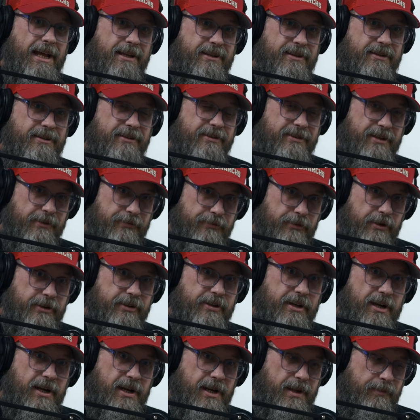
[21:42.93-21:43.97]
at different
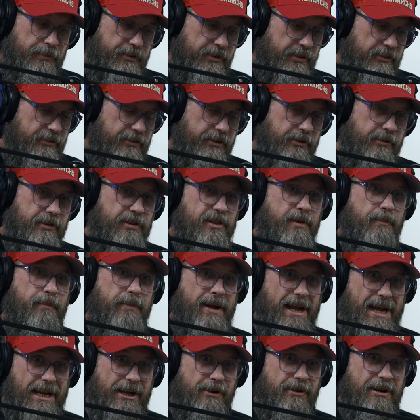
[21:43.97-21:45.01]
times, considering the
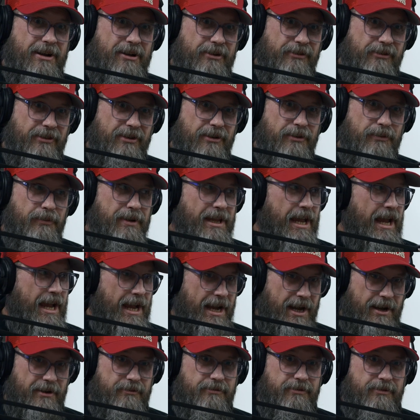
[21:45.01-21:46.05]
backgrounds that we
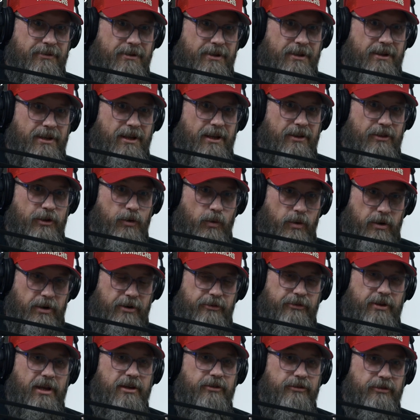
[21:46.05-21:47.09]
have and the
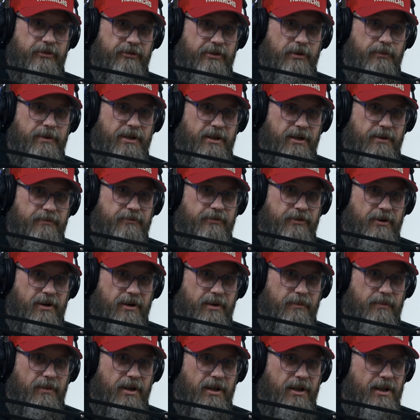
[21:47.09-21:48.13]
organizations that we come
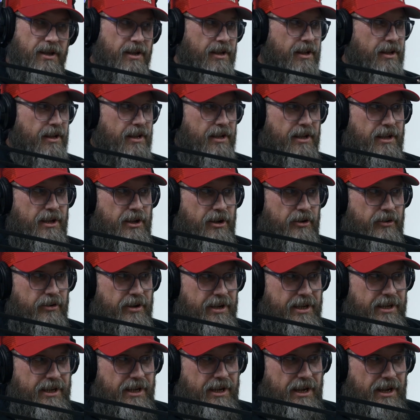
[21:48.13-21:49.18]
from,
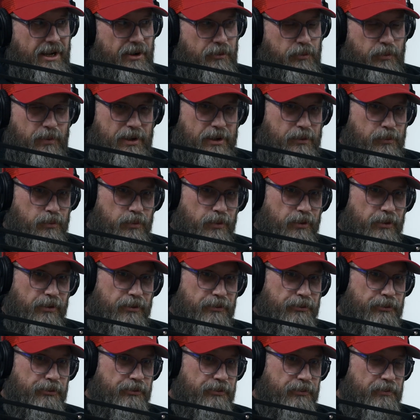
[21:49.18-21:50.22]
like we were
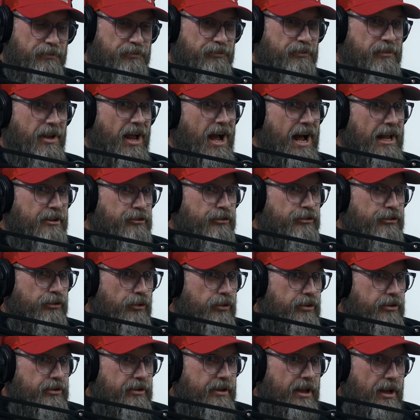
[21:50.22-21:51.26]
not
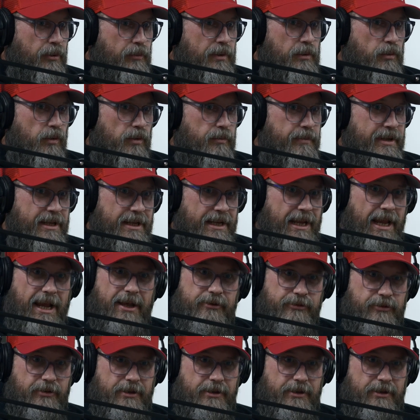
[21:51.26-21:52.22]
certain that we weren't being gaslit.